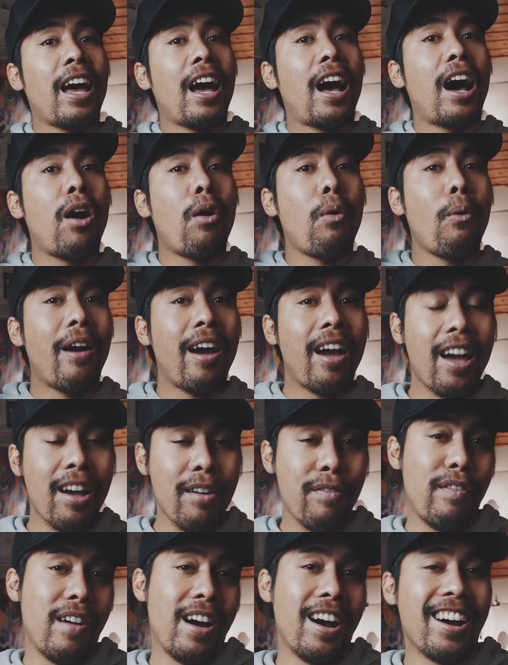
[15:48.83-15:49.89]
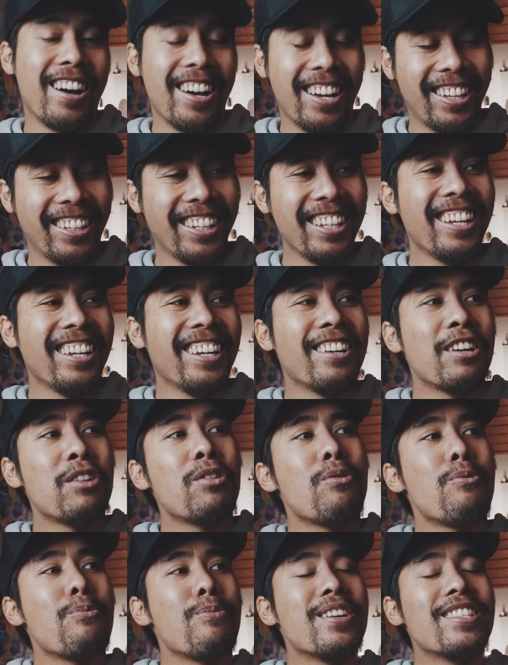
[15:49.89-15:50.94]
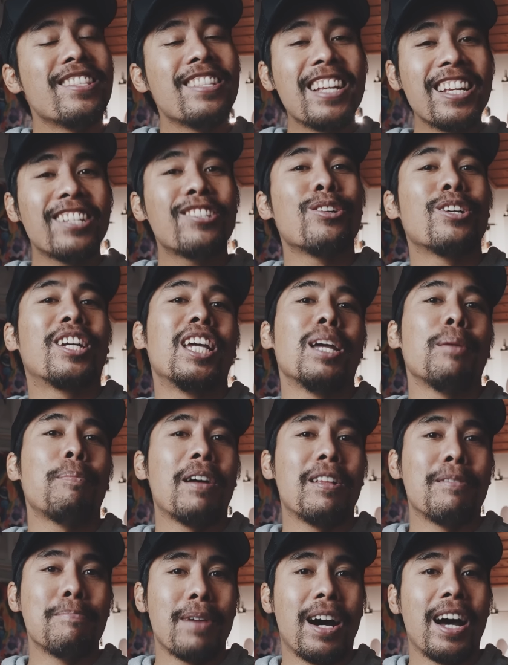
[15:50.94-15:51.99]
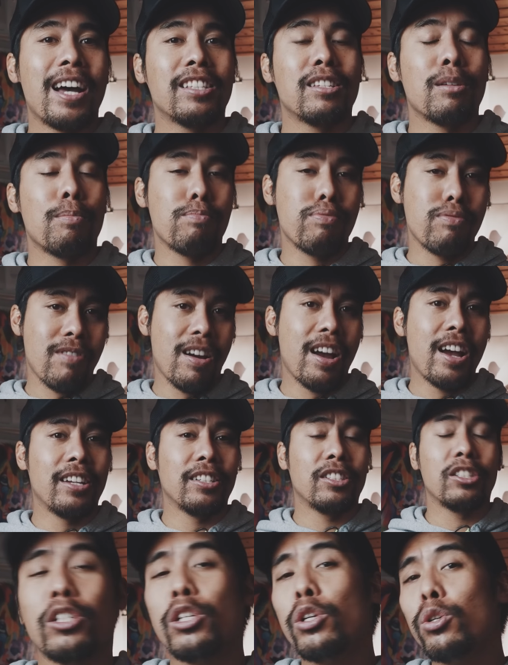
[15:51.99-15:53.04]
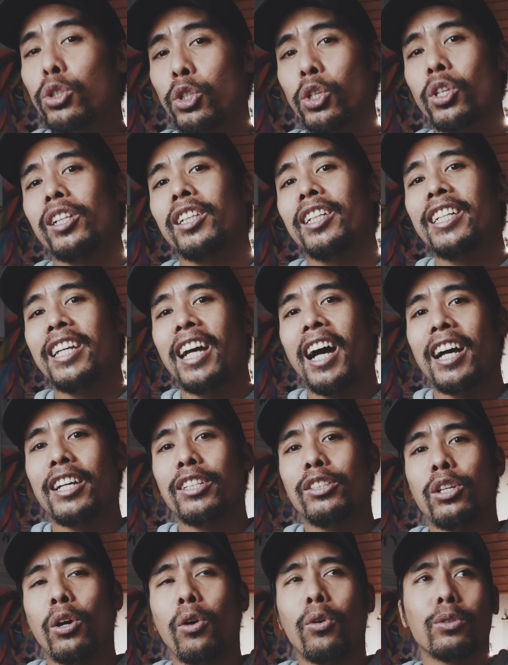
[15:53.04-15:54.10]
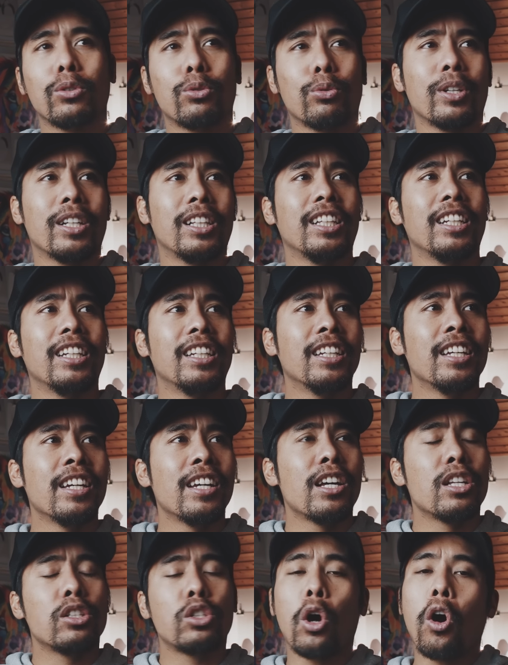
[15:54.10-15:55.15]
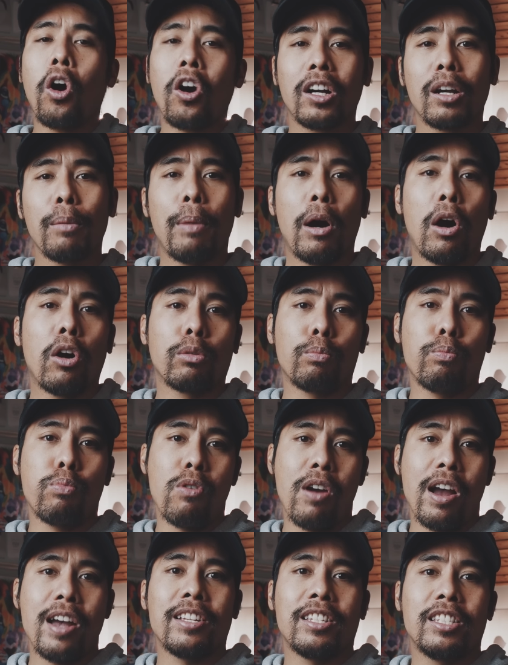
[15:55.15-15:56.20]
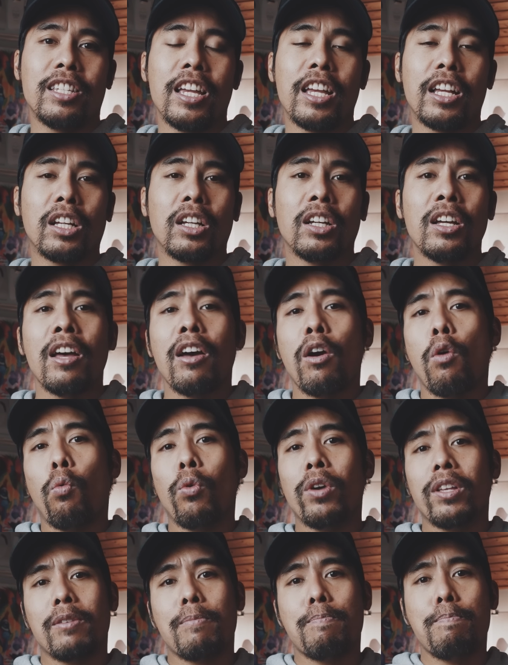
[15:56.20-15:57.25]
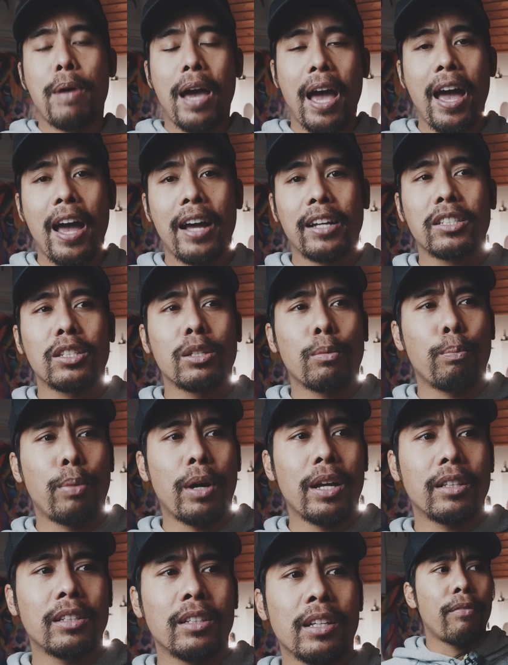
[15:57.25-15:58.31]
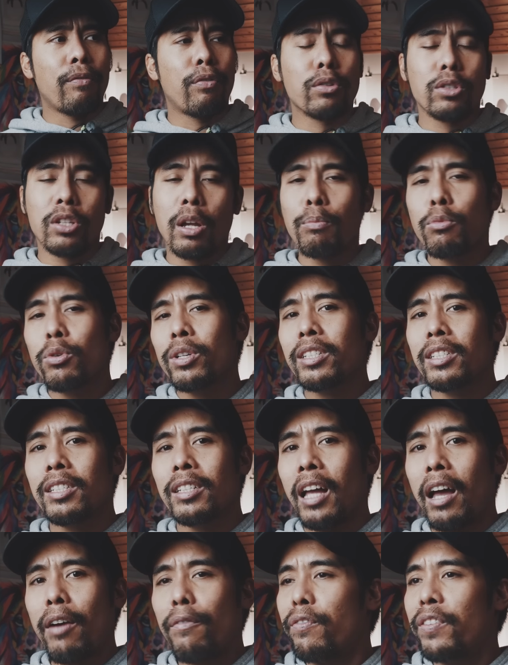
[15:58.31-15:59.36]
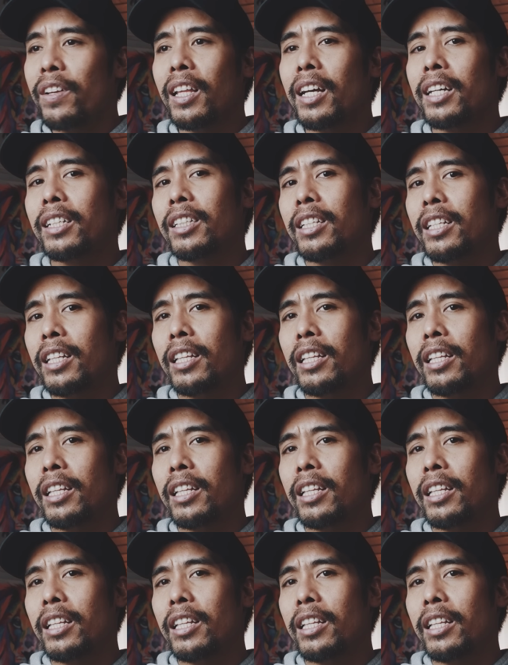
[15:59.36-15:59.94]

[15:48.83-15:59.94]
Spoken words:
However, we need to keep in mind the price. Usually I don't really talk about pricing with bags, but for some reason I feel like